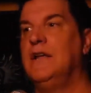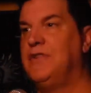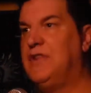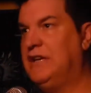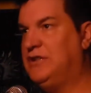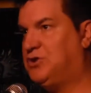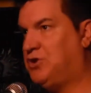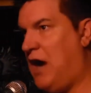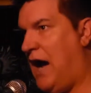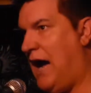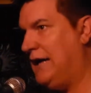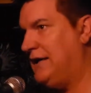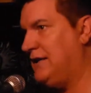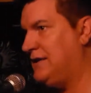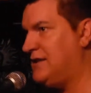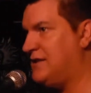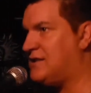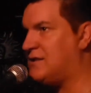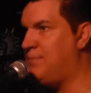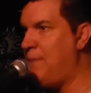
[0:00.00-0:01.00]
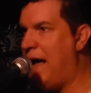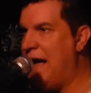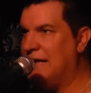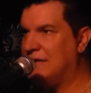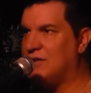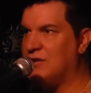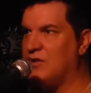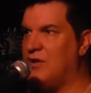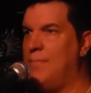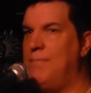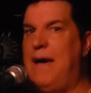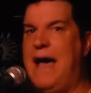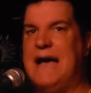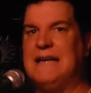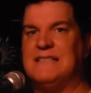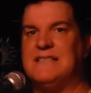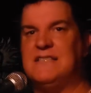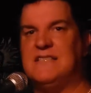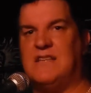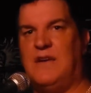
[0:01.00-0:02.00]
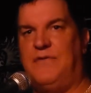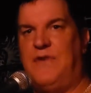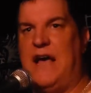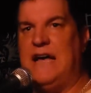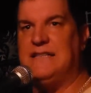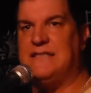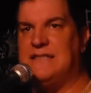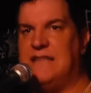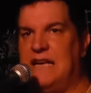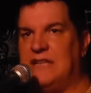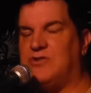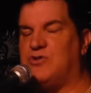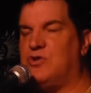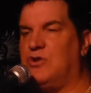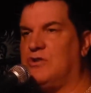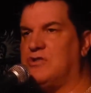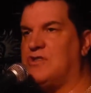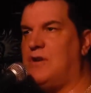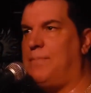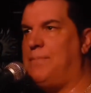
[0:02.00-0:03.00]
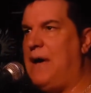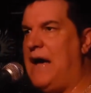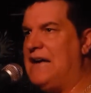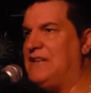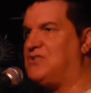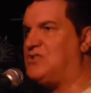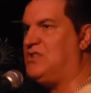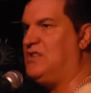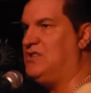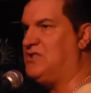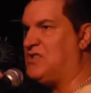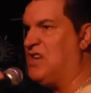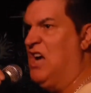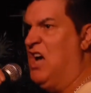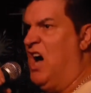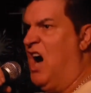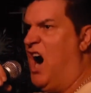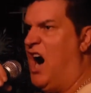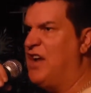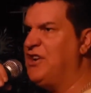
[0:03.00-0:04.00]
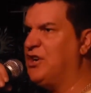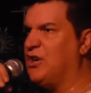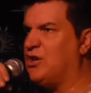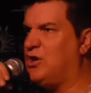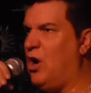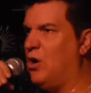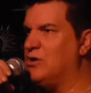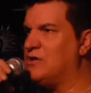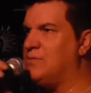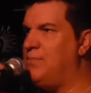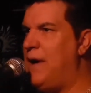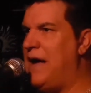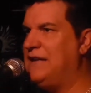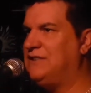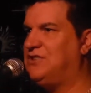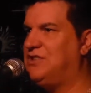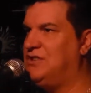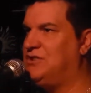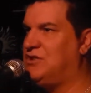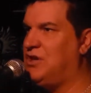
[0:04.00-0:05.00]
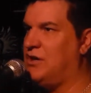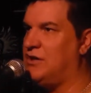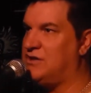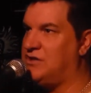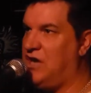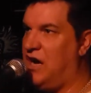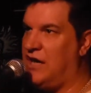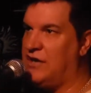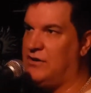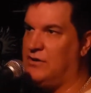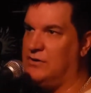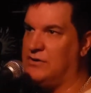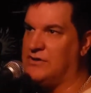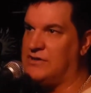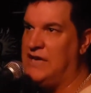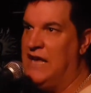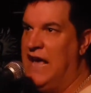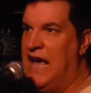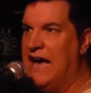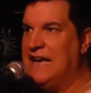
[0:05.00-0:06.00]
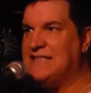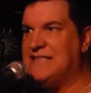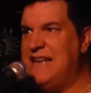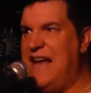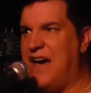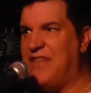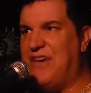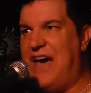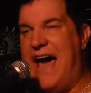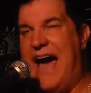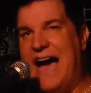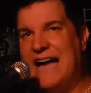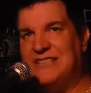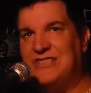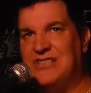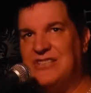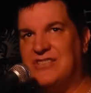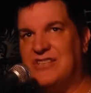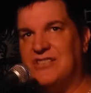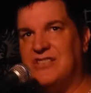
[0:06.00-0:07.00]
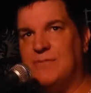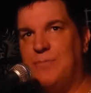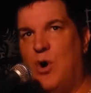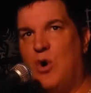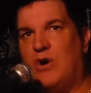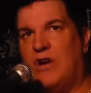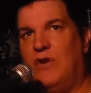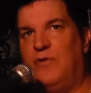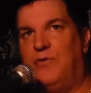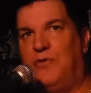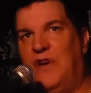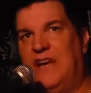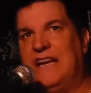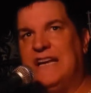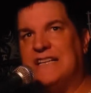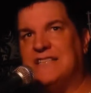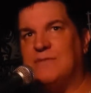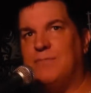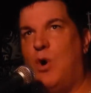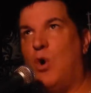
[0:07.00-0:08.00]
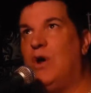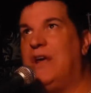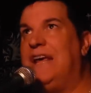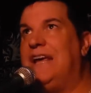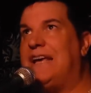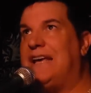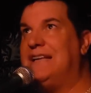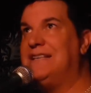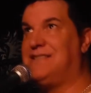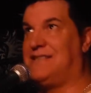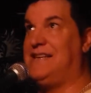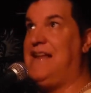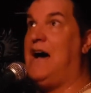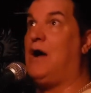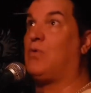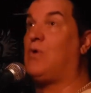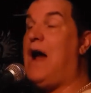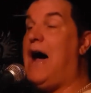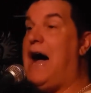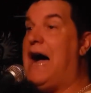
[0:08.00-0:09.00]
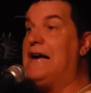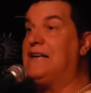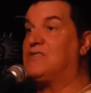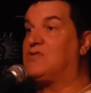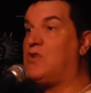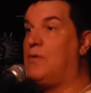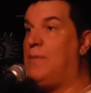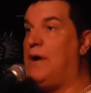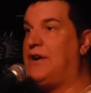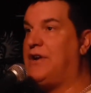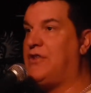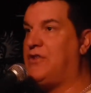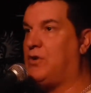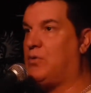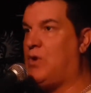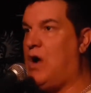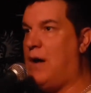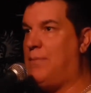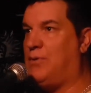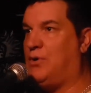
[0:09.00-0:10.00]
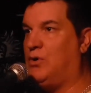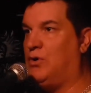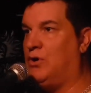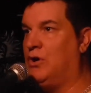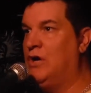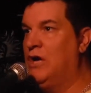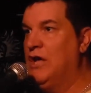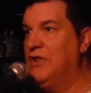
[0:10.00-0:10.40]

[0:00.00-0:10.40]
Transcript: They tried to dismantle the masses of ancestral Sebastians under Ghost Mansion dirt tunnels, as now the ashes of smoking Phoenix Mohicans now rise from under the rubble.